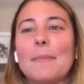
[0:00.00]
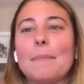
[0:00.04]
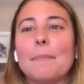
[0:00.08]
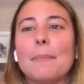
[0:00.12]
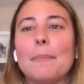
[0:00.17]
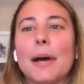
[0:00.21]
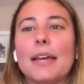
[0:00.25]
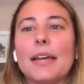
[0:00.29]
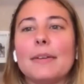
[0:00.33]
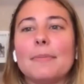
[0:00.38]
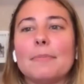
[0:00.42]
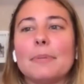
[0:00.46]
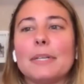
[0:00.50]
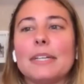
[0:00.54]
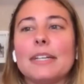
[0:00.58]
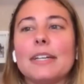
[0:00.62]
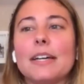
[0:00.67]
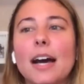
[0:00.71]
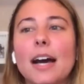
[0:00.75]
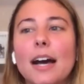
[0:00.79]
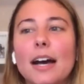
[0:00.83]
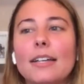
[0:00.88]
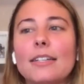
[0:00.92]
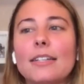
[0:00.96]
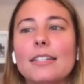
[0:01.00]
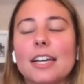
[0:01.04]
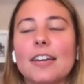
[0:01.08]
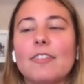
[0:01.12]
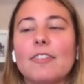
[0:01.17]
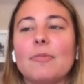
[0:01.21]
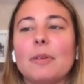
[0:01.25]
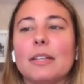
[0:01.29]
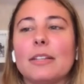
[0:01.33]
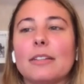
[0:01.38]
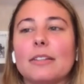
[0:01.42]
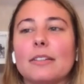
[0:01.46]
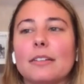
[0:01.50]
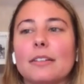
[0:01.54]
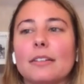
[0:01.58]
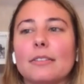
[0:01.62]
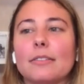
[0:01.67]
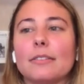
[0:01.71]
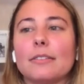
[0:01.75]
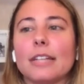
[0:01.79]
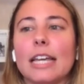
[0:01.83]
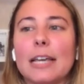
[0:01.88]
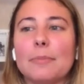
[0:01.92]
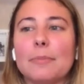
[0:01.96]
But because I've been
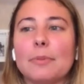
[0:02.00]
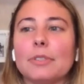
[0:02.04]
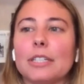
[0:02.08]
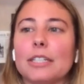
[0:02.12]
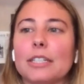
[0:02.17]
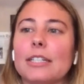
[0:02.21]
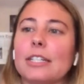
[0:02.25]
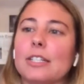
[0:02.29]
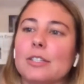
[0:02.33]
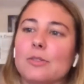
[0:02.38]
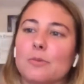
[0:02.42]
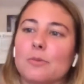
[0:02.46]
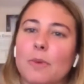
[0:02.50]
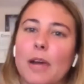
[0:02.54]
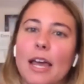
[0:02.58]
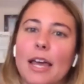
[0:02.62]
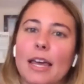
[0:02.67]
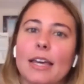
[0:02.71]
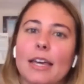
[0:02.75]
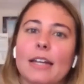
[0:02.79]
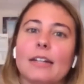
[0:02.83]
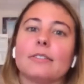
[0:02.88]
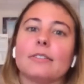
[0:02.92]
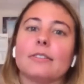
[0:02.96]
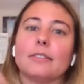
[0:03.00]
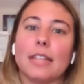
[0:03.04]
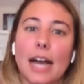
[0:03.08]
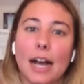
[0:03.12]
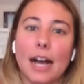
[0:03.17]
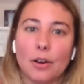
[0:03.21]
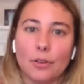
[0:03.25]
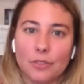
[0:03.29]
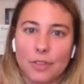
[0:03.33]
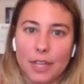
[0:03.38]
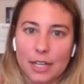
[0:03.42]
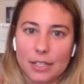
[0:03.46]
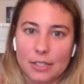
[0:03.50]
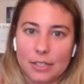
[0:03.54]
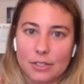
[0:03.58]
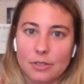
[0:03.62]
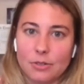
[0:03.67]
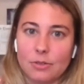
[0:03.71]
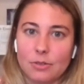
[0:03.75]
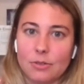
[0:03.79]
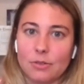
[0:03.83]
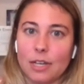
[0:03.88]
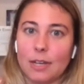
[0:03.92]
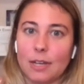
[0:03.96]
labeled in this way and allowed that
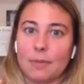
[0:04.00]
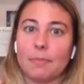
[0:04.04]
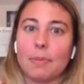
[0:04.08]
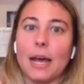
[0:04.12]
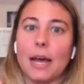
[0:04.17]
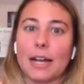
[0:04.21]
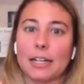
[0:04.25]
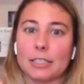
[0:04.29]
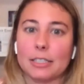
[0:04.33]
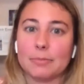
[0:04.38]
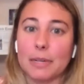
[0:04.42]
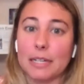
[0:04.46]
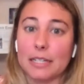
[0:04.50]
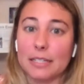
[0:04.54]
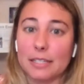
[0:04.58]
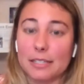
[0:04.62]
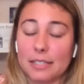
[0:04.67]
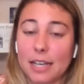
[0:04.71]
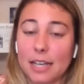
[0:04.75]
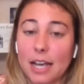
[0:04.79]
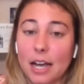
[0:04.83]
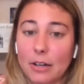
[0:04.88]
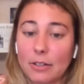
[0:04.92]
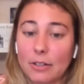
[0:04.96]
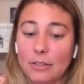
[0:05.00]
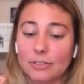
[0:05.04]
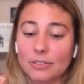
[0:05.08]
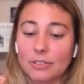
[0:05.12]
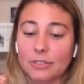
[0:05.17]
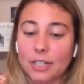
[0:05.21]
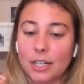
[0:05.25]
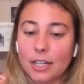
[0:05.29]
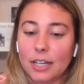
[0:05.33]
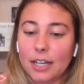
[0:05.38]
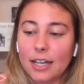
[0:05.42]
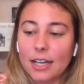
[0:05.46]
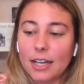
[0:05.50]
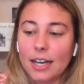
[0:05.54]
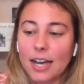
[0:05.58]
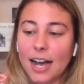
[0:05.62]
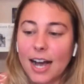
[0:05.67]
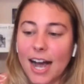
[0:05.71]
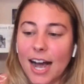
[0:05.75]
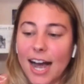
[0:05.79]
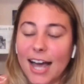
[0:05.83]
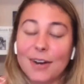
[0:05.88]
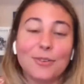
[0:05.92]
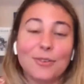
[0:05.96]
to impact myself,
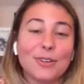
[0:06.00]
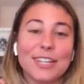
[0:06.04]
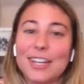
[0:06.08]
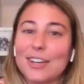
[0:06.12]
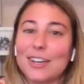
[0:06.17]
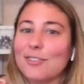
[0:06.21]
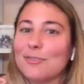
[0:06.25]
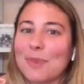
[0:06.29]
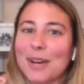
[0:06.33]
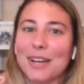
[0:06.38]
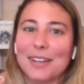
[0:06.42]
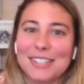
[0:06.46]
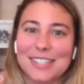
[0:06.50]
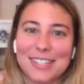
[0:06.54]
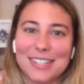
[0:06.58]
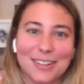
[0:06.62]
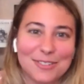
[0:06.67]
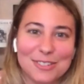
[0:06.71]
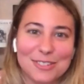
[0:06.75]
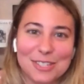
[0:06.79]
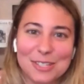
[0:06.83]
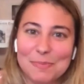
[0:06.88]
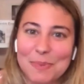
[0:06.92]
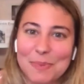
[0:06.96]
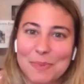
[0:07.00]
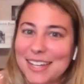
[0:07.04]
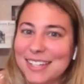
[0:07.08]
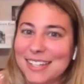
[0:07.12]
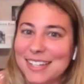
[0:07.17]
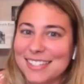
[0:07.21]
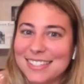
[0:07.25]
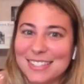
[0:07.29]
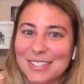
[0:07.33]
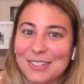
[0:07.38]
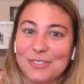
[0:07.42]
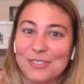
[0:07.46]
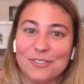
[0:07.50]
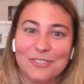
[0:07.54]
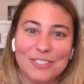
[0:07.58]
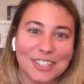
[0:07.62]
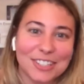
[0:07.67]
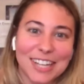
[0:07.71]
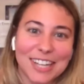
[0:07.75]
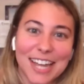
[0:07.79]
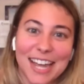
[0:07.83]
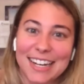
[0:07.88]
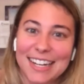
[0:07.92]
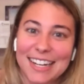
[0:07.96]
I don't give myself space to
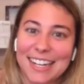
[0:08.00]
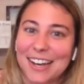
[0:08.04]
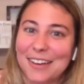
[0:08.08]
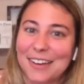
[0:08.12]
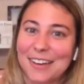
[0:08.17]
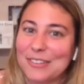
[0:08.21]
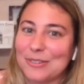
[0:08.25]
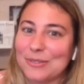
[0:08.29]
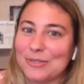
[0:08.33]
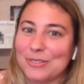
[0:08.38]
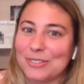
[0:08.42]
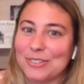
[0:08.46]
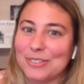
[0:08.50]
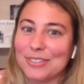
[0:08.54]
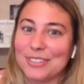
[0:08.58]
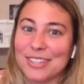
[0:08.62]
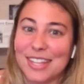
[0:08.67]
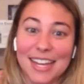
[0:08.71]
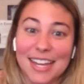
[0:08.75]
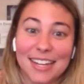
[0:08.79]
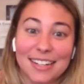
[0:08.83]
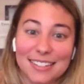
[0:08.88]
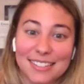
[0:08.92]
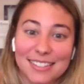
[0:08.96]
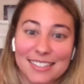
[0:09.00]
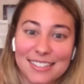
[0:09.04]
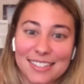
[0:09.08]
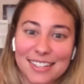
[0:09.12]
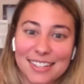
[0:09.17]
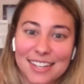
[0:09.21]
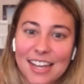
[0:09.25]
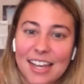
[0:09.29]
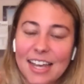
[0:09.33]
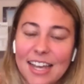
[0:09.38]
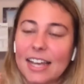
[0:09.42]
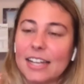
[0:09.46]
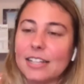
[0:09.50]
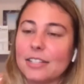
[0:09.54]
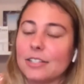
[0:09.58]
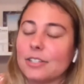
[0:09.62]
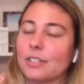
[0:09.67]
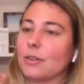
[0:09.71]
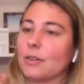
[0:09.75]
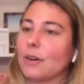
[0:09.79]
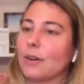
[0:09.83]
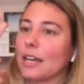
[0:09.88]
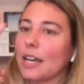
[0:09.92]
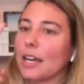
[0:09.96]
feel any other things. And
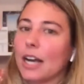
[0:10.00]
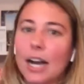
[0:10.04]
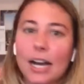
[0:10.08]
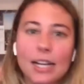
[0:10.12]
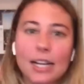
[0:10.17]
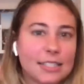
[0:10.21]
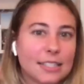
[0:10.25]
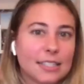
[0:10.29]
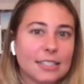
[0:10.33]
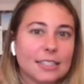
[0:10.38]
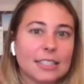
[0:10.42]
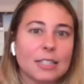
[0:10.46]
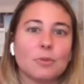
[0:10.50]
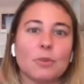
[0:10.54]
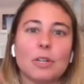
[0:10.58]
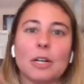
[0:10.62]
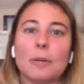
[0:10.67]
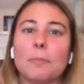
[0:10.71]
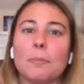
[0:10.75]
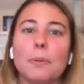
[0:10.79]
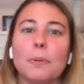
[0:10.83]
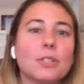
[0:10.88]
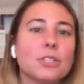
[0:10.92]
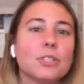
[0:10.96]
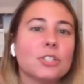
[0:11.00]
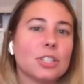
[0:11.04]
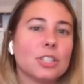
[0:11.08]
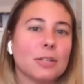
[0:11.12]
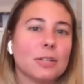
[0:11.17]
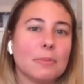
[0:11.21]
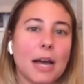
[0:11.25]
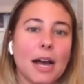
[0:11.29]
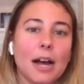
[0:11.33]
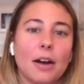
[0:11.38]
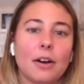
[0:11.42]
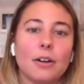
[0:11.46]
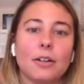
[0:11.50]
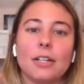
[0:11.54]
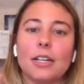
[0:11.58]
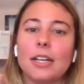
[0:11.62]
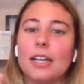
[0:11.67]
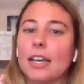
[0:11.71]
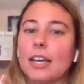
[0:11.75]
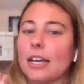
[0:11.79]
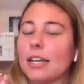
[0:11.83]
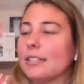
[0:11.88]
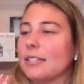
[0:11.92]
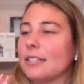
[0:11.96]
so I constantly want to push them out
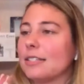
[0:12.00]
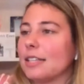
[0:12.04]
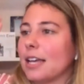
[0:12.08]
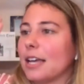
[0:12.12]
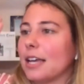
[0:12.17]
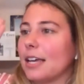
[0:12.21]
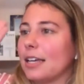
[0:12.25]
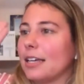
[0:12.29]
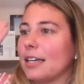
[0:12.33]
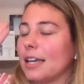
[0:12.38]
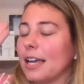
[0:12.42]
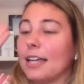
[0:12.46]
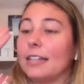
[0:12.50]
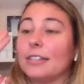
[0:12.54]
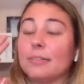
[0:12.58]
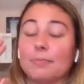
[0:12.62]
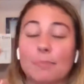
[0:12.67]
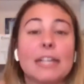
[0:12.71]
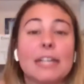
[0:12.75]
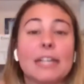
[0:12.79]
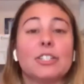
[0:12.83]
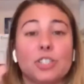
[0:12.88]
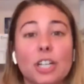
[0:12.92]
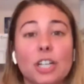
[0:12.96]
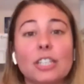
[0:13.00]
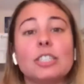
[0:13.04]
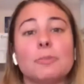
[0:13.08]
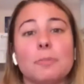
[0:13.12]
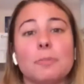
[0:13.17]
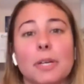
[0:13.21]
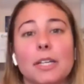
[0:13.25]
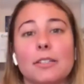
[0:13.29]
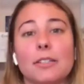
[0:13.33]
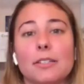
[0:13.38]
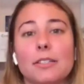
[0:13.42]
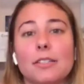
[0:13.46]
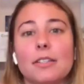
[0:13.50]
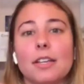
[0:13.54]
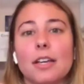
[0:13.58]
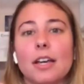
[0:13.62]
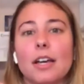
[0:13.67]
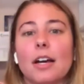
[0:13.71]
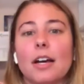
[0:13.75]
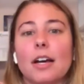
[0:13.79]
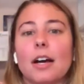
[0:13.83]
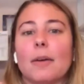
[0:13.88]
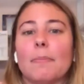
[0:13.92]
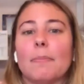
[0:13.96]
and say, and make judgments
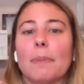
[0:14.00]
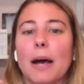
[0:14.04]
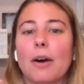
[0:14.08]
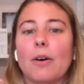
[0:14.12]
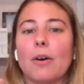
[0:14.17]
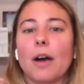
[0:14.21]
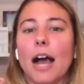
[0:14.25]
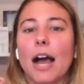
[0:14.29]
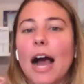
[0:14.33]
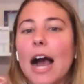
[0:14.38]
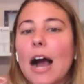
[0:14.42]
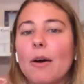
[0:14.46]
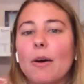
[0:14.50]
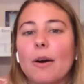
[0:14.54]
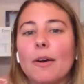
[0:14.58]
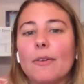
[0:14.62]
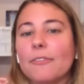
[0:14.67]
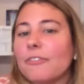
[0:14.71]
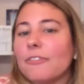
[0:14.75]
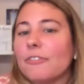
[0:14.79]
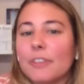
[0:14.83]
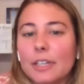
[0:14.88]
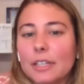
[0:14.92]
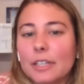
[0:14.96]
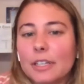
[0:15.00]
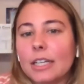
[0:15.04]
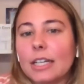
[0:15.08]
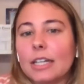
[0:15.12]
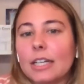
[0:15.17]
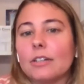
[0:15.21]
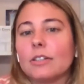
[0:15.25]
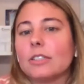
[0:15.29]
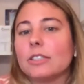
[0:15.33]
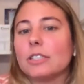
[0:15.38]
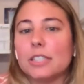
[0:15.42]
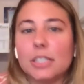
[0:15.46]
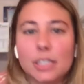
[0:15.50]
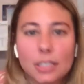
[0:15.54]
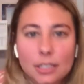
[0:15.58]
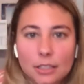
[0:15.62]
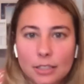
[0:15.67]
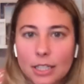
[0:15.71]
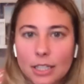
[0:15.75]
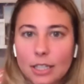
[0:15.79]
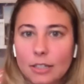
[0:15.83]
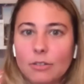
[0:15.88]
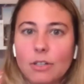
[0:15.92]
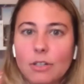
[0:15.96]
about how I'm feeling or
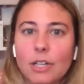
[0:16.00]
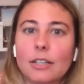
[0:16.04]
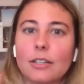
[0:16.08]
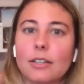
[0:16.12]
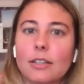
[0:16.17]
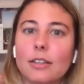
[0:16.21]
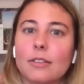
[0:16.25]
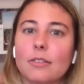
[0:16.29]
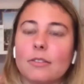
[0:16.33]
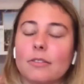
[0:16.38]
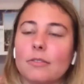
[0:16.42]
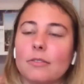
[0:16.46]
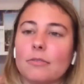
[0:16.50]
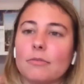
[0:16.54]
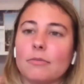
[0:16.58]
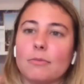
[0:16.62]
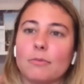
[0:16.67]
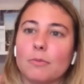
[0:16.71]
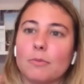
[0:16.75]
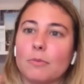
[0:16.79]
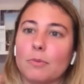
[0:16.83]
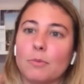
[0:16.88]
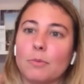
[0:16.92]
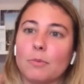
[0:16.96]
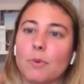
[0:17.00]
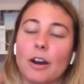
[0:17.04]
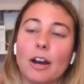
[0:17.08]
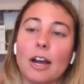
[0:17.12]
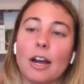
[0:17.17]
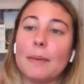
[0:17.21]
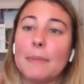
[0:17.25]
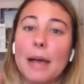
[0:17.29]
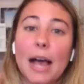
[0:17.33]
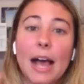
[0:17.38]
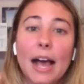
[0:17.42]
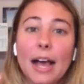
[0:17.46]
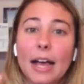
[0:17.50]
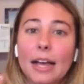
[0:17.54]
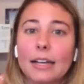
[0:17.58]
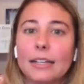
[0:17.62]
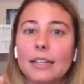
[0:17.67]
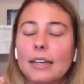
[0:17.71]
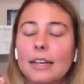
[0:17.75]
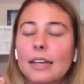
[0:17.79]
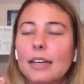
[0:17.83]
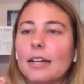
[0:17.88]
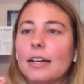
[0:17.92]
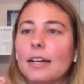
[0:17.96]
dealing with where I'm at.
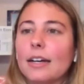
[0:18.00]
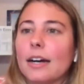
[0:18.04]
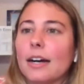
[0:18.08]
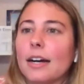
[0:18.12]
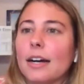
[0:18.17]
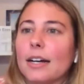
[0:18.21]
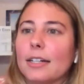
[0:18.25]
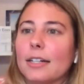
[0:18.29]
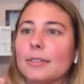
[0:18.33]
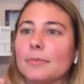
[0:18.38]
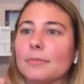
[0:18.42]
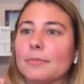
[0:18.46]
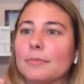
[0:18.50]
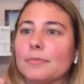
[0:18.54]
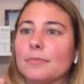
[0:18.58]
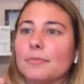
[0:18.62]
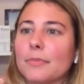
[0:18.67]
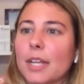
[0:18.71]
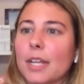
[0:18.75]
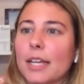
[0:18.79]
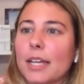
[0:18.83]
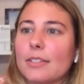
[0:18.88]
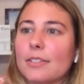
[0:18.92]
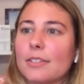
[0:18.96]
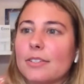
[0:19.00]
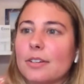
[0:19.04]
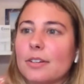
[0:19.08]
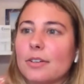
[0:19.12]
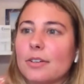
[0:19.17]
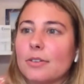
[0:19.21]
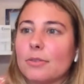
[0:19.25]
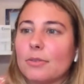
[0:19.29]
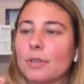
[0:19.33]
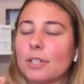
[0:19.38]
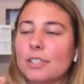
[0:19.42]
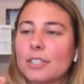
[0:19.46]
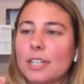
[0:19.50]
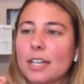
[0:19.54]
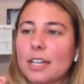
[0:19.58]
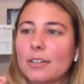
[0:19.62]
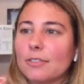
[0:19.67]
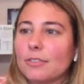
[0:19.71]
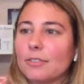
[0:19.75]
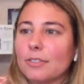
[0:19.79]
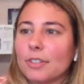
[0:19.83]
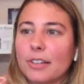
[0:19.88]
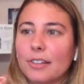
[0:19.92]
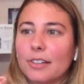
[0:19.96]
Um, and so once I
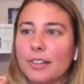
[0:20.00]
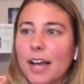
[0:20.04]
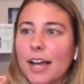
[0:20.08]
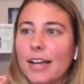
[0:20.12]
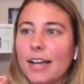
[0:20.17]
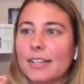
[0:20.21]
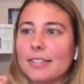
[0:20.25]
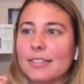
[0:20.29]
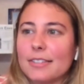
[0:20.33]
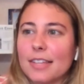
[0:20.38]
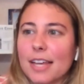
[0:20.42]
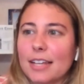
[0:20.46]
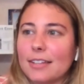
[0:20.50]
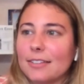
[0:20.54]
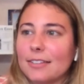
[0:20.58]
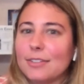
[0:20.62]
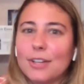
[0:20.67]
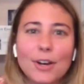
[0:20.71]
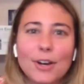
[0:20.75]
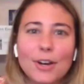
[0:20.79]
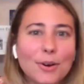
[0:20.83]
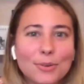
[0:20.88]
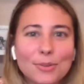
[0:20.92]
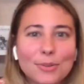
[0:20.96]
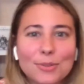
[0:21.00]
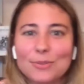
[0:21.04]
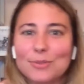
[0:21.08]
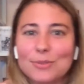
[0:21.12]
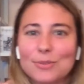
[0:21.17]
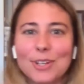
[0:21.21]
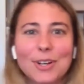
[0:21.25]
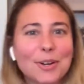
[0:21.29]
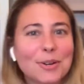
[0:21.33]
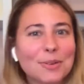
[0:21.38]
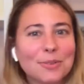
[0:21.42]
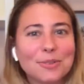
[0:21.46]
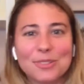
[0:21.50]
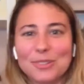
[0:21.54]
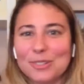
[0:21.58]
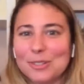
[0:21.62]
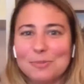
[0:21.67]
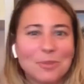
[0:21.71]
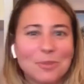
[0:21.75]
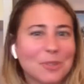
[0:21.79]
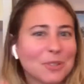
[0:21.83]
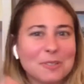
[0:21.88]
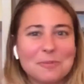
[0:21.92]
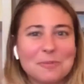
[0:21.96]
realized that no, no, there's
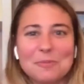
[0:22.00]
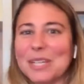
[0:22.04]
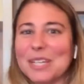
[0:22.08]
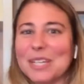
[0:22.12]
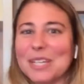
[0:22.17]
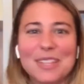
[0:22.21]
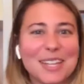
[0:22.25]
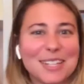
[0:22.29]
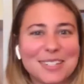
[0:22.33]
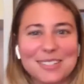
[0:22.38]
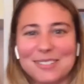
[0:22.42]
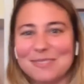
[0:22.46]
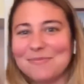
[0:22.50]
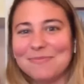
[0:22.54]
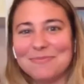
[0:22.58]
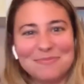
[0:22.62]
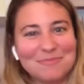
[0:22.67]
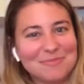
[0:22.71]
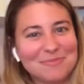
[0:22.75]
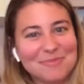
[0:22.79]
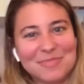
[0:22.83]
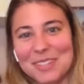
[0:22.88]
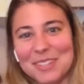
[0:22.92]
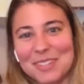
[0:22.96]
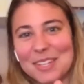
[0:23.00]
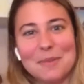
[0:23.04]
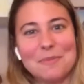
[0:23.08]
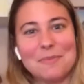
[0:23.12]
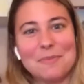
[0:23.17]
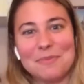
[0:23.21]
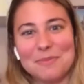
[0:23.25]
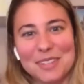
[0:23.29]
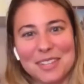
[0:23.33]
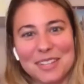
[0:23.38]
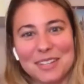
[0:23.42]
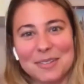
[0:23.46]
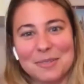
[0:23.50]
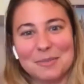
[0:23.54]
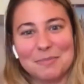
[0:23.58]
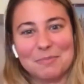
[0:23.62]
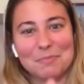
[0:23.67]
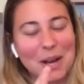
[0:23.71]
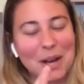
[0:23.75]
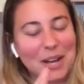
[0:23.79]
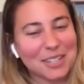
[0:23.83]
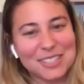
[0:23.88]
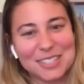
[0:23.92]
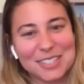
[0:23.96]
more to me than the the
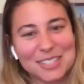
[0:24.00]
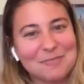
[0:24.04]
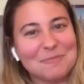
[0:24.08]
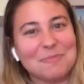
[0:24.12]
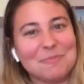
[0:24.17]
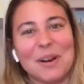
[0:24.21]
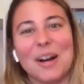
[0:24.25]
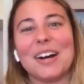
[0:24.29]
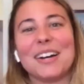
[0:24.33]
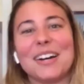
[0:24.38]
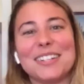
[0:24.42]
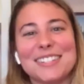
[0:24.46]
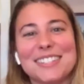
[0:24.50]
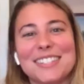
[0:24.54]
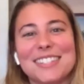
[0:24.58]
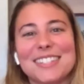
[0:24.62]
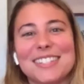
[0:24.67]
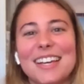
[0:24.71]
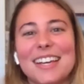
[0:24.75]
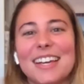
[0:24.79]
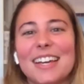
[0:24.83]
positive box,